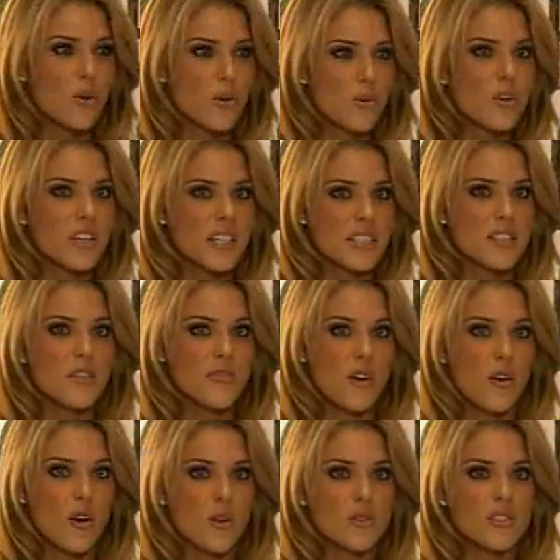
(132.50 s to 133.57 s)
who released the
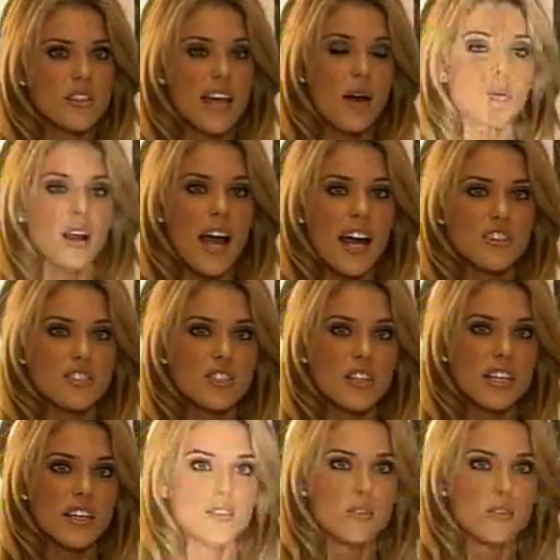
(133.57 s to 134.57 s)
photos that were actually